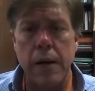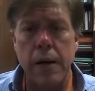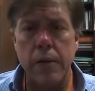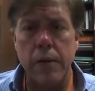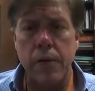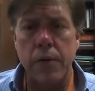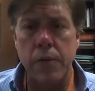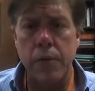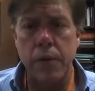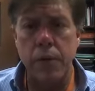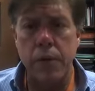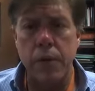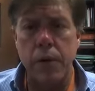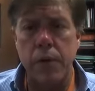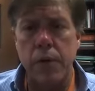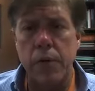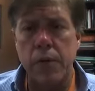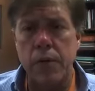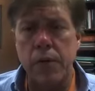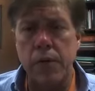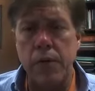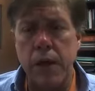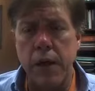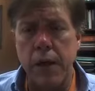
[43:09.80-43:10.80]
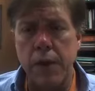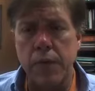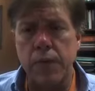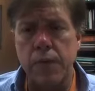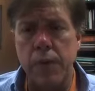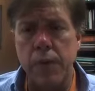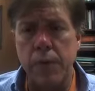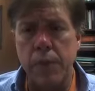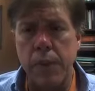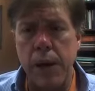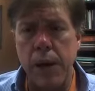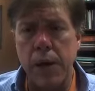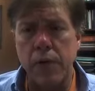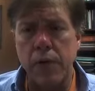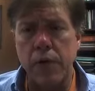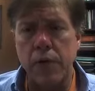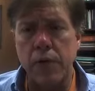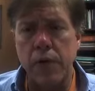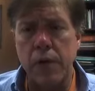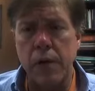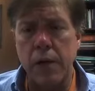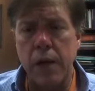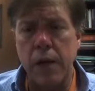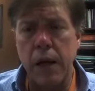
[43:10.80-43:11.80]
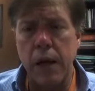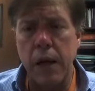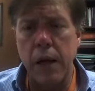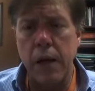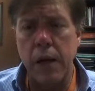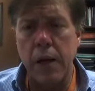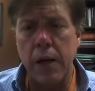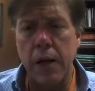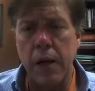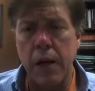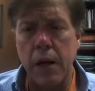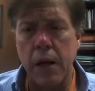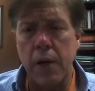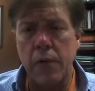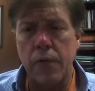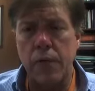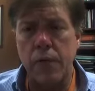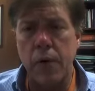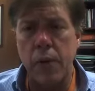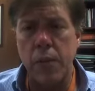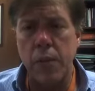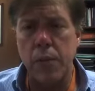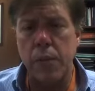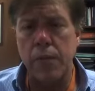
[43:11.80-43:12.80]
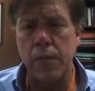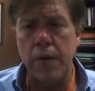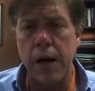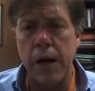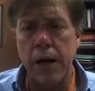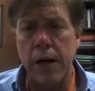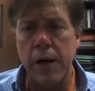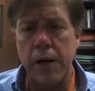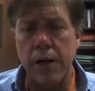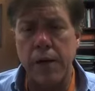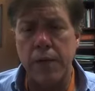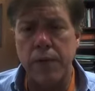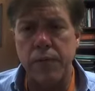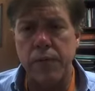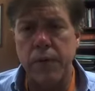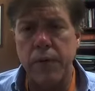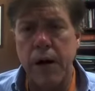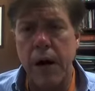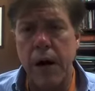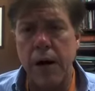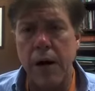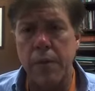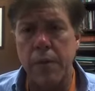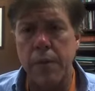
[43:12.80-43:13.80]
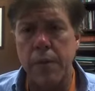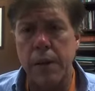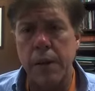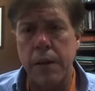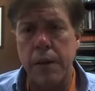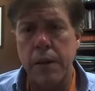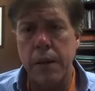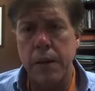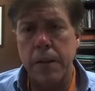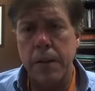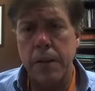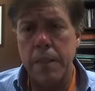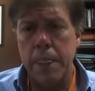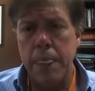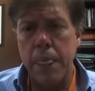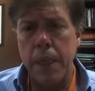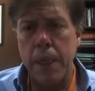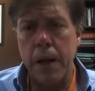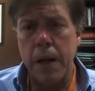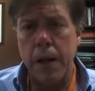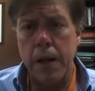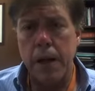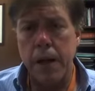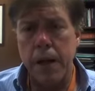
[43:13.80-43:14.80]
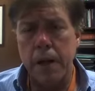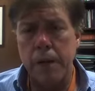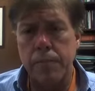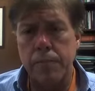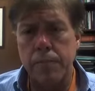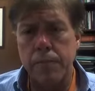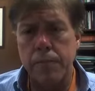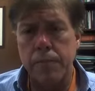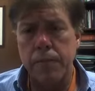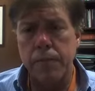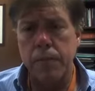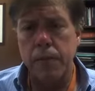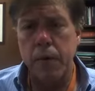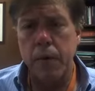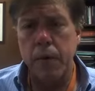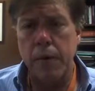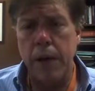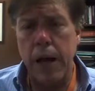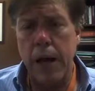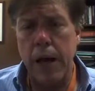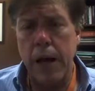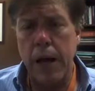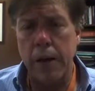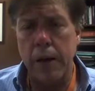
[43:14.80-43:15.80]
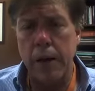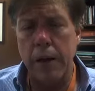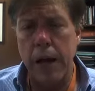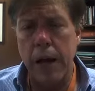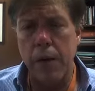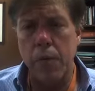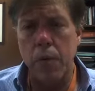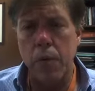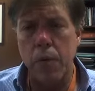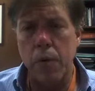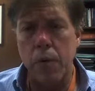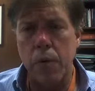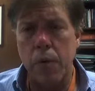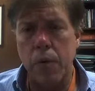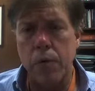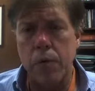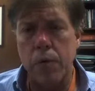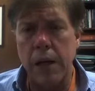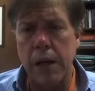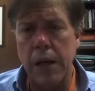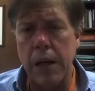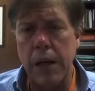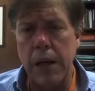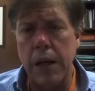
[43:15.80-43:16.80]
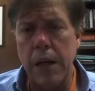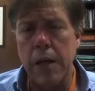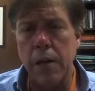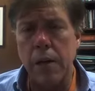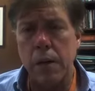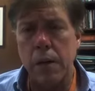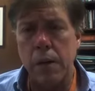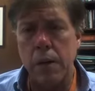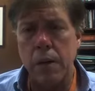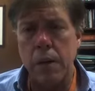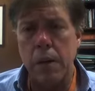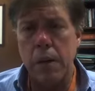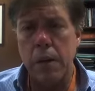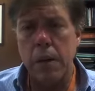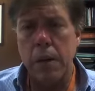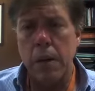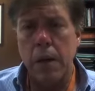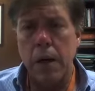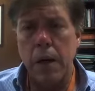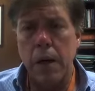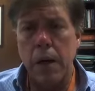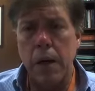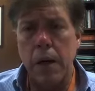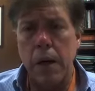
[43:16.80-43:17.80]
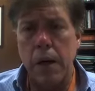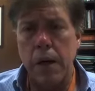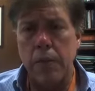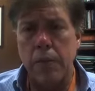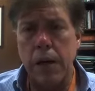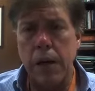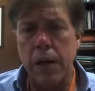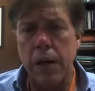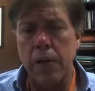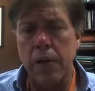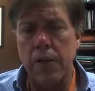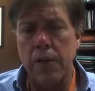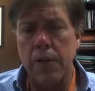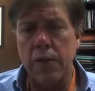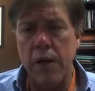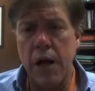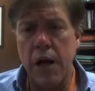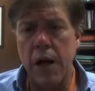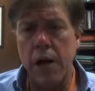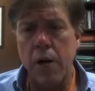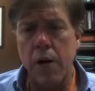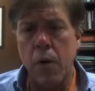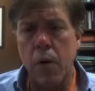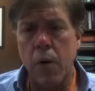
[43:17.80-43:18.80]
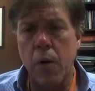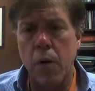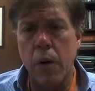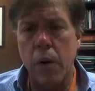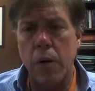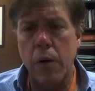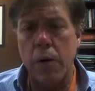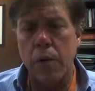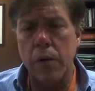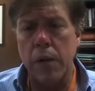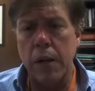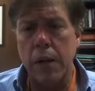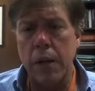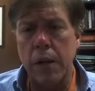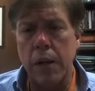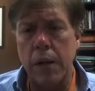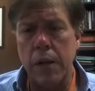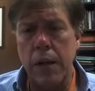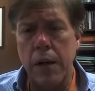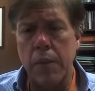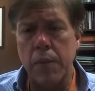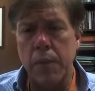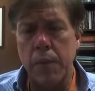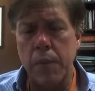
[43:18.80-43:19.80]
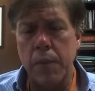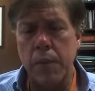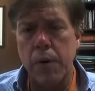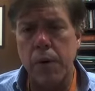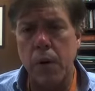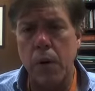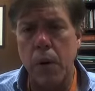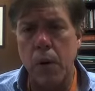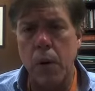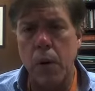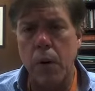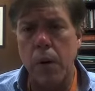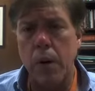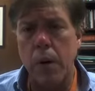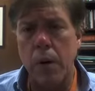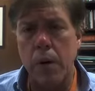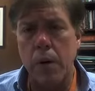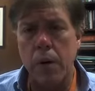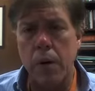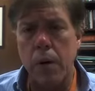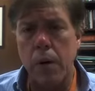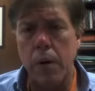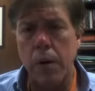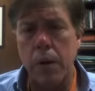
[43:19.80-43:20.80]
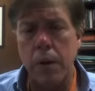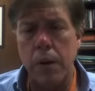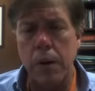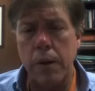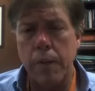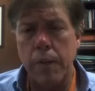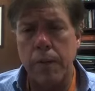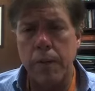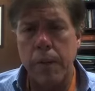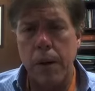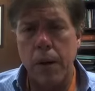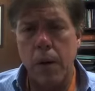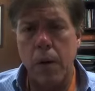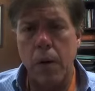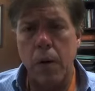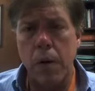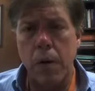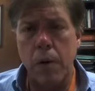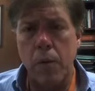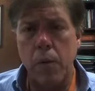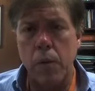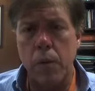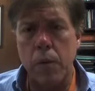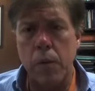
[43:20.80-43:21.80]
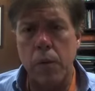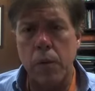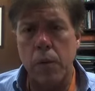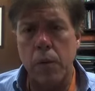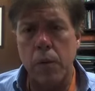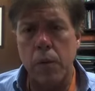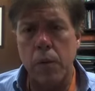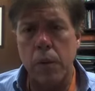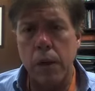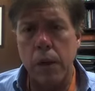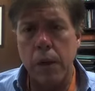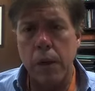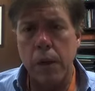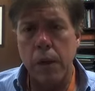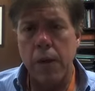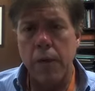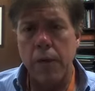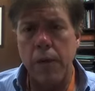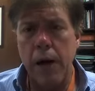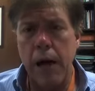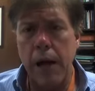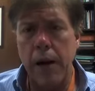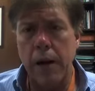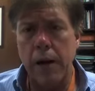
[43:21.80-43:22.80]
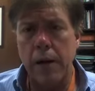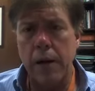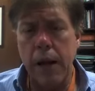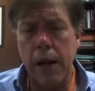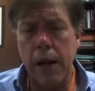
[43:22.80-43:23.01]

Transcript: to reduce the inflammation, and also provide an environment for that wound to heal. And it's not oil. Anytime you put oil on a wound, that